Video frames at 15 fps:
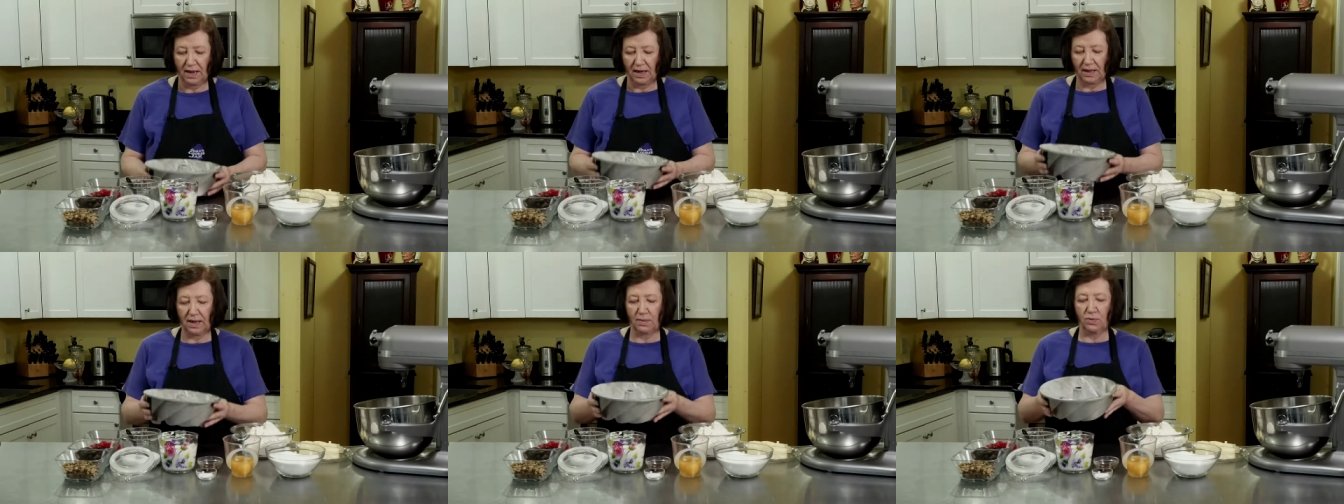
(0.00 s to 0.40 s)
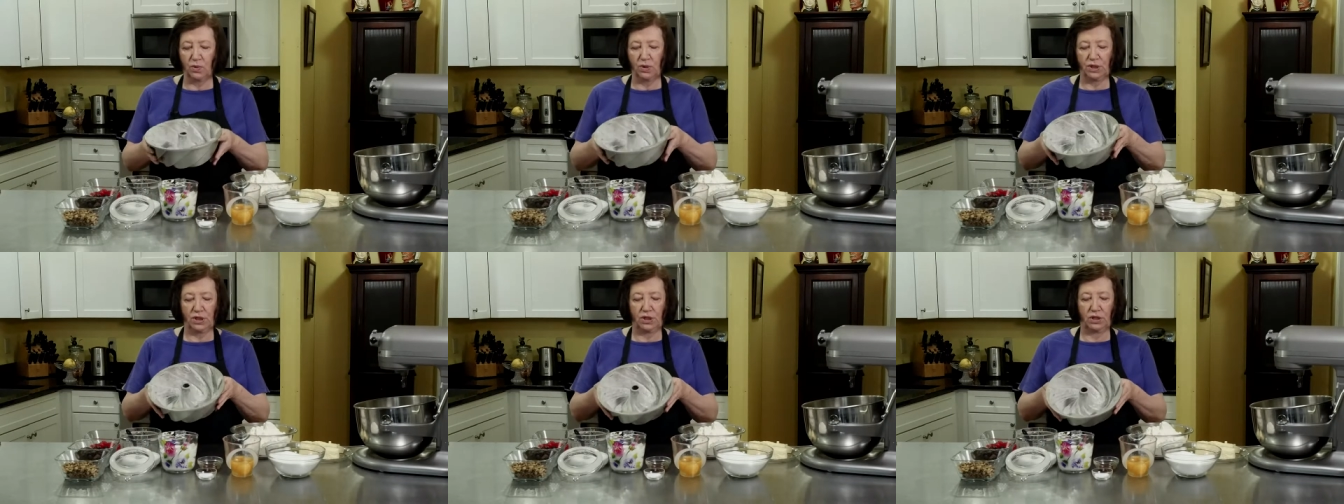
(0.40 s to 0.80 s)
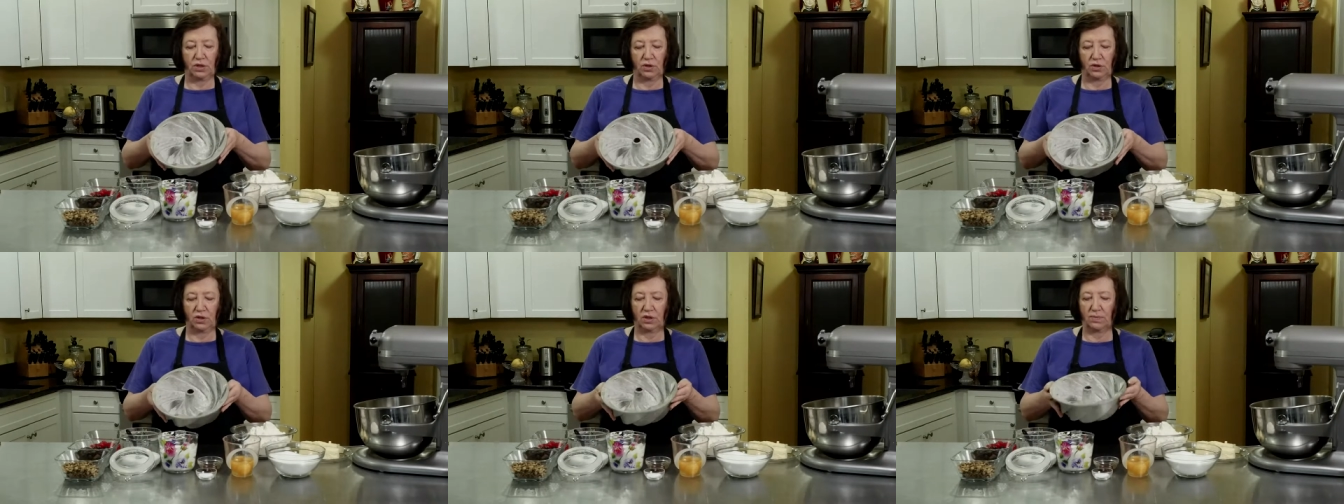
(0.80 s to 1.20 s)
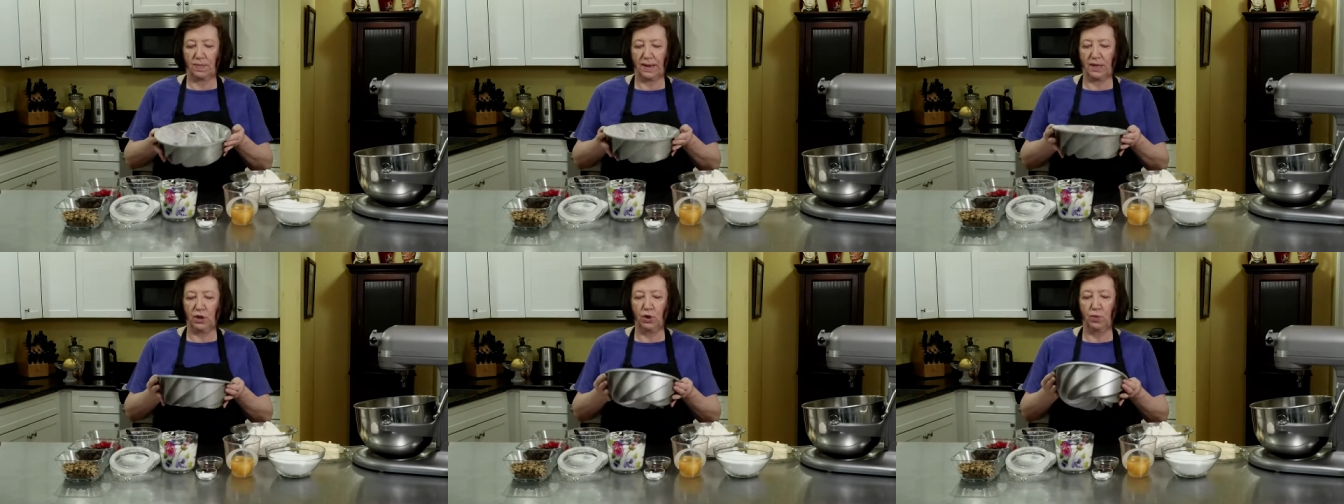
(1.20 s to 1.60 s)
and I'm going to use
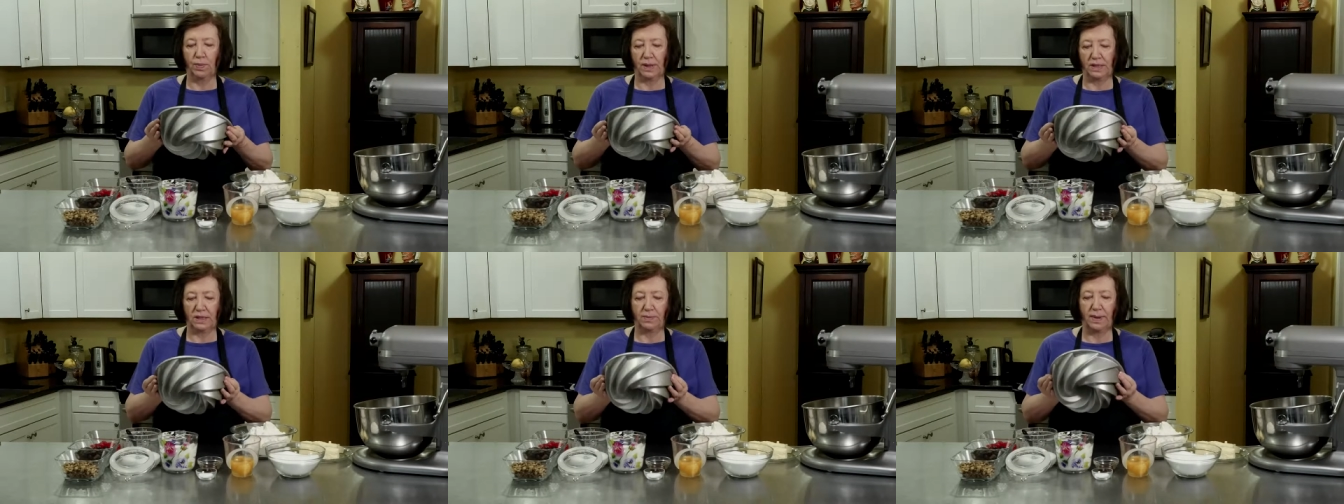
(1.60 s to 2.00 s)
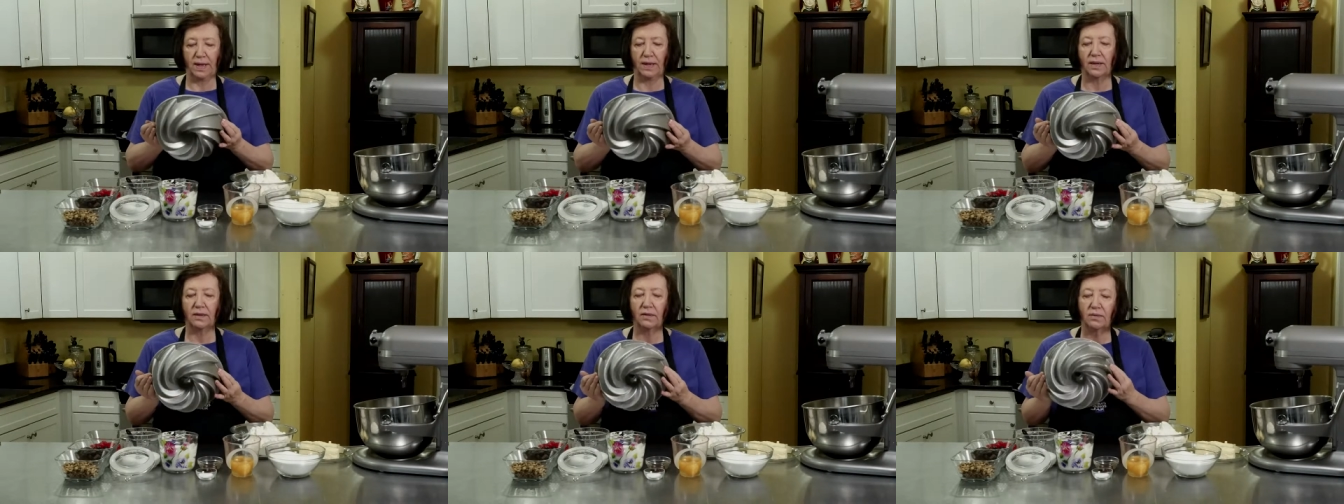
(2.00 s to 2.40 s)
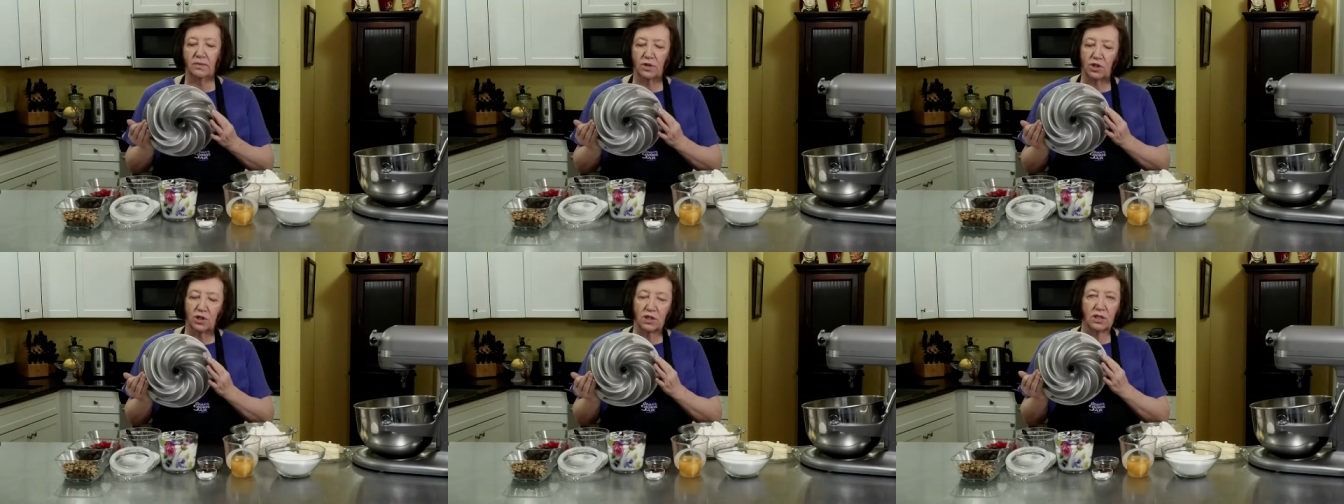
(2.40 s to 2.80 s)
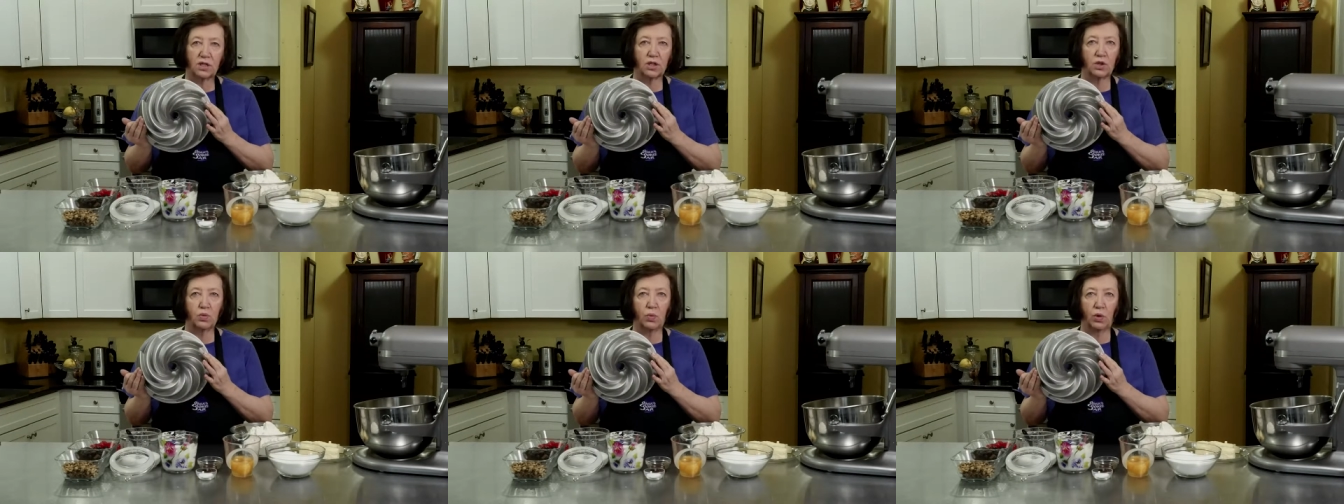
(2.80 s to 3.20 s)
my new Bundt pan, which is
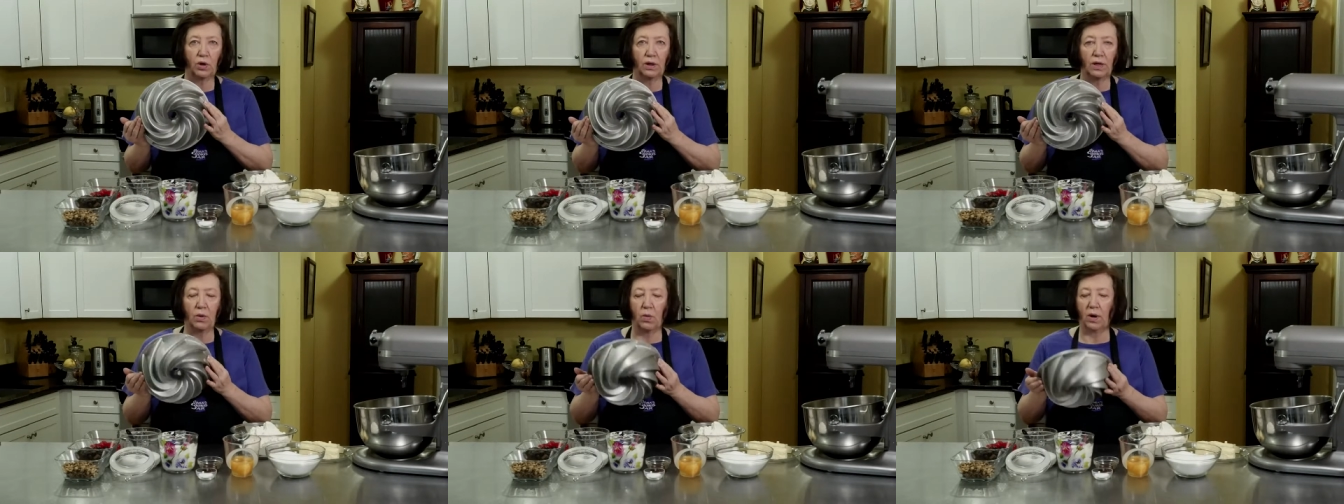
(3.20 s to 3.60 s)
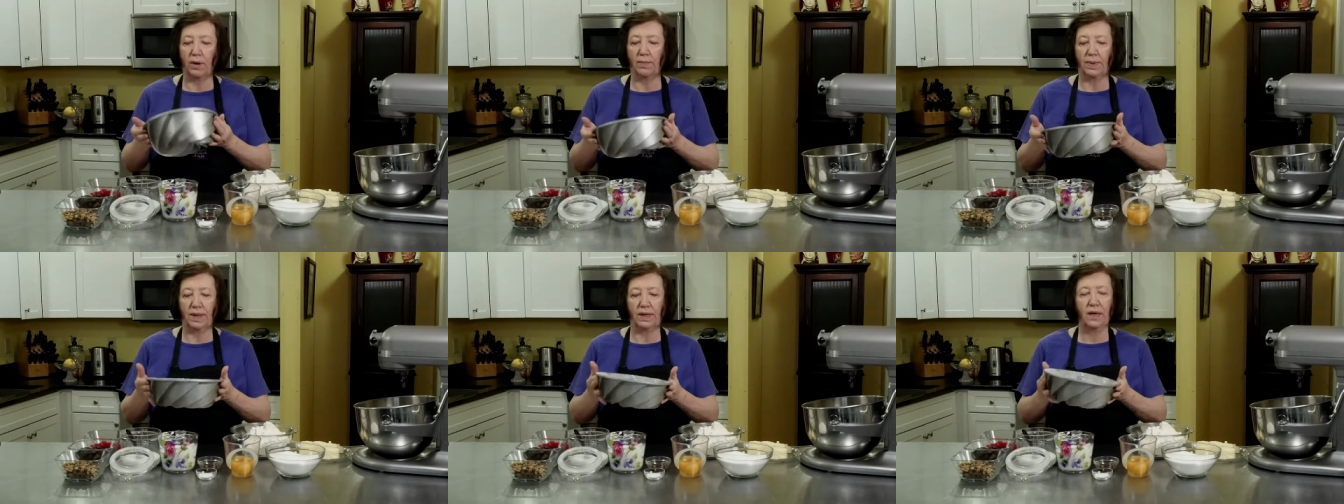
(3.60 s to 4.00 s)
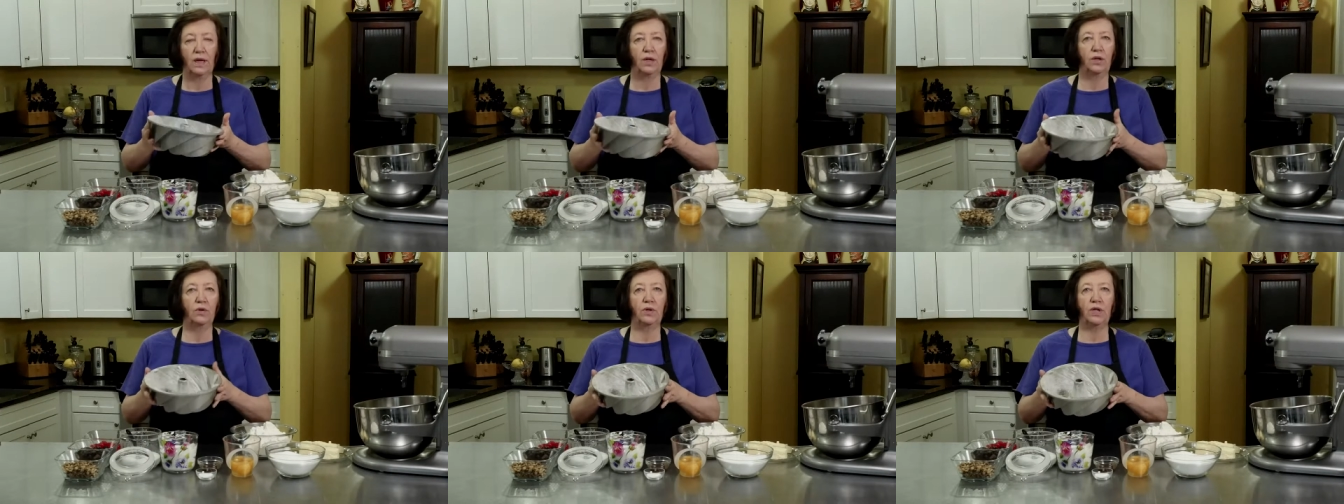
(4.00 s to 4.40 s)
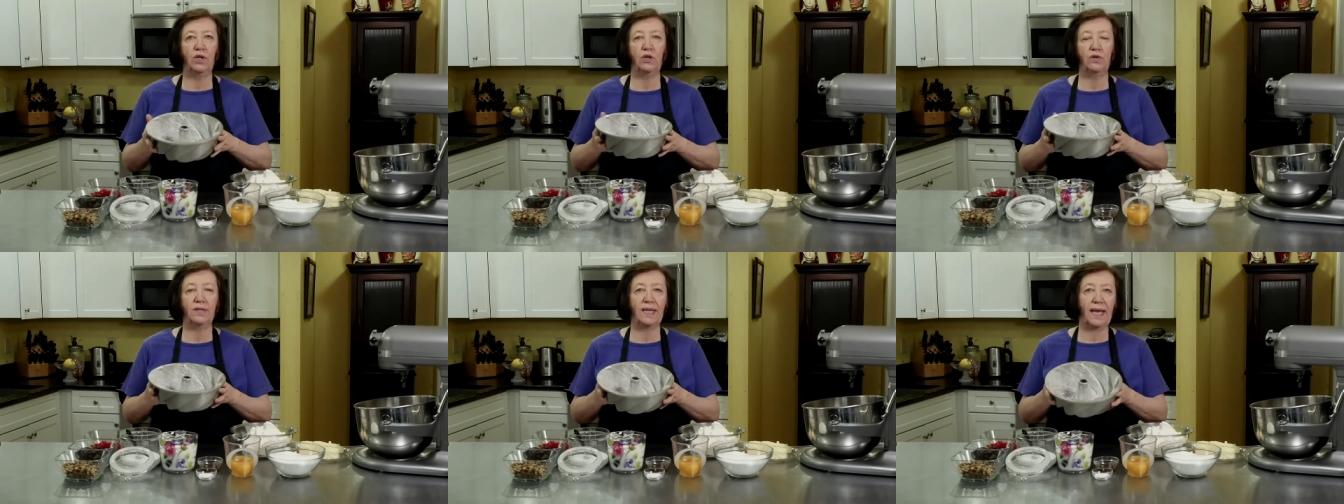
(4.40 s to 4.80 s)
the swirly one, but you
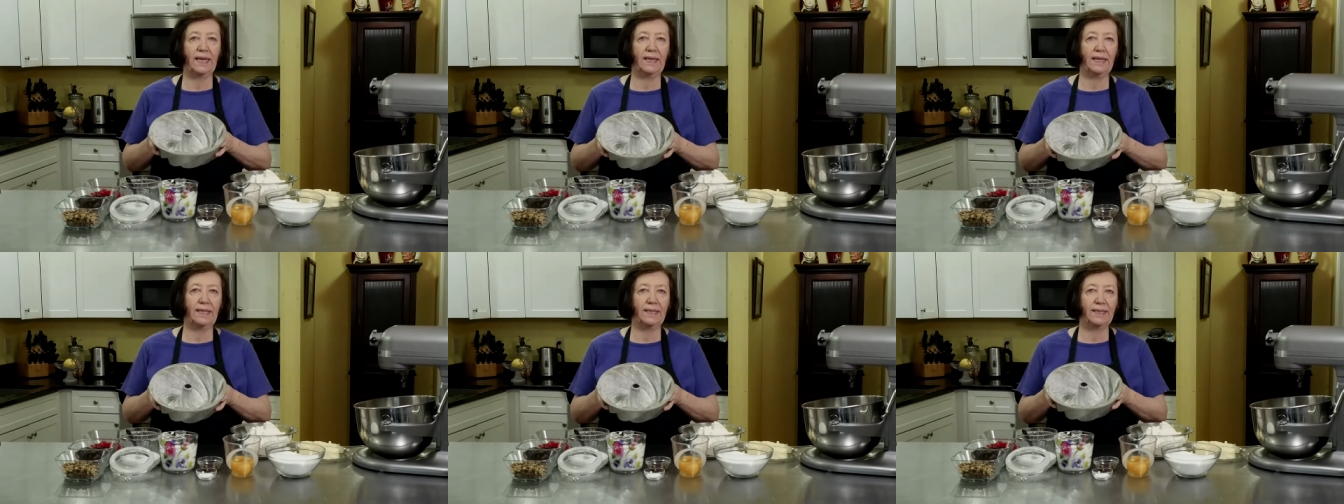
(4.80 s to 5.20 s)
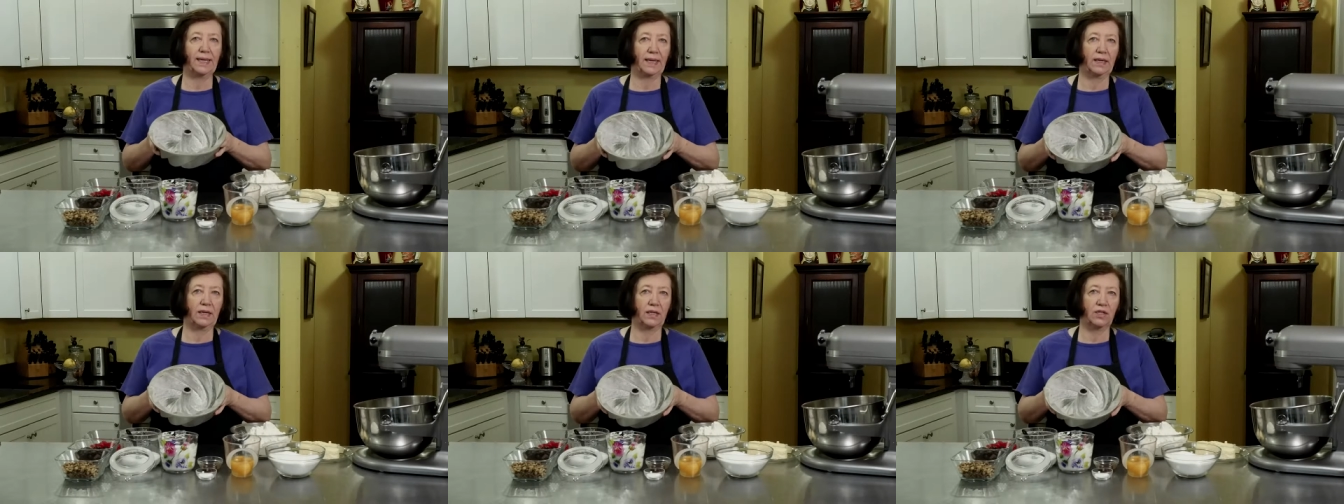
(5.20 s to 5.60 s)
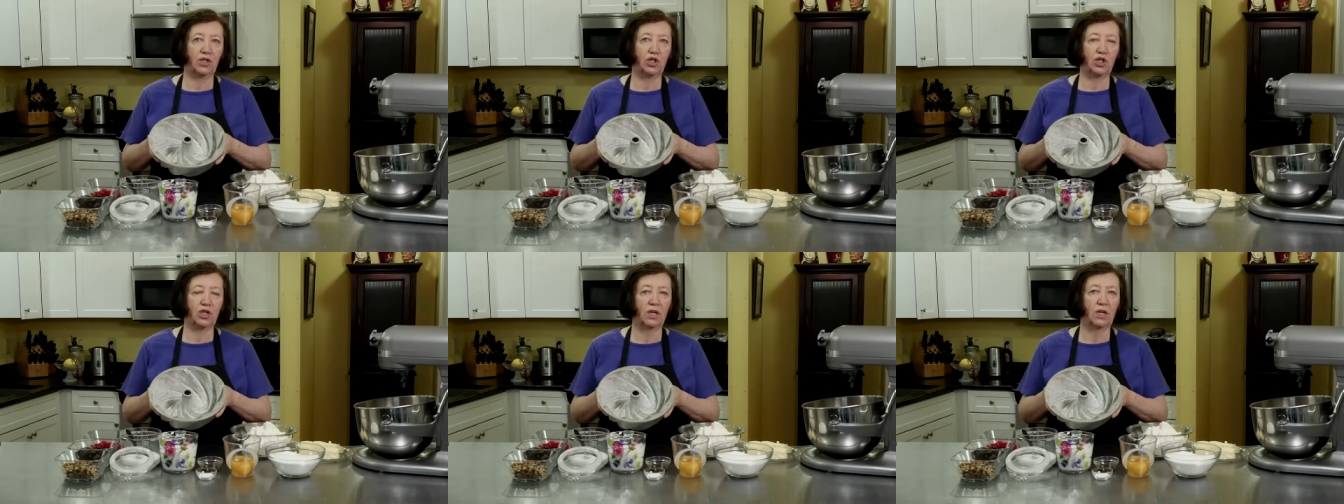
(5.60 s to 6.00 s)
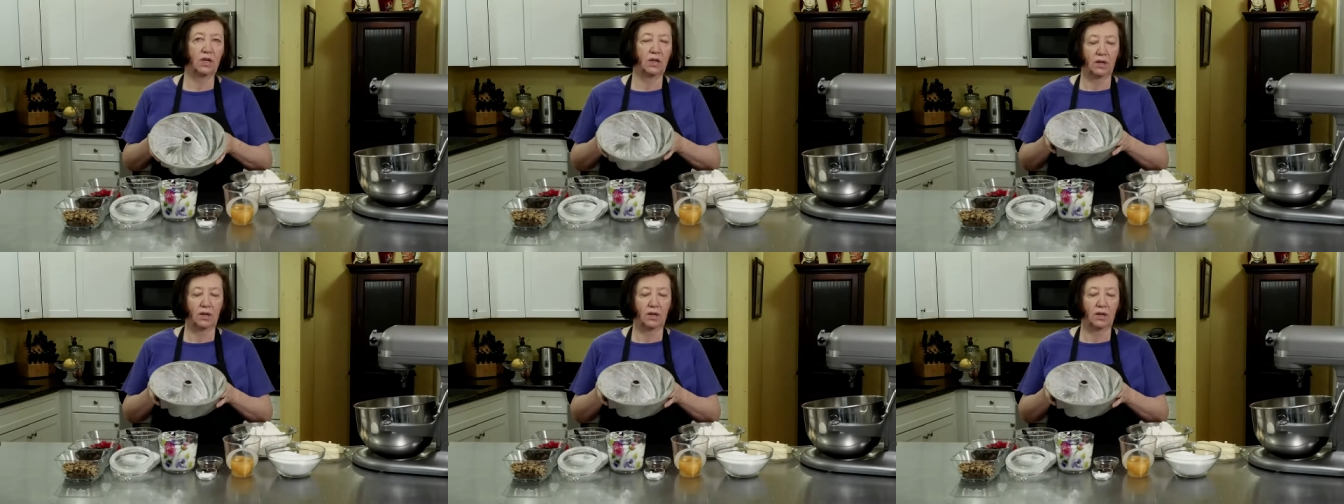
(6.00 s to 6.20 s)
can use any 10 inch,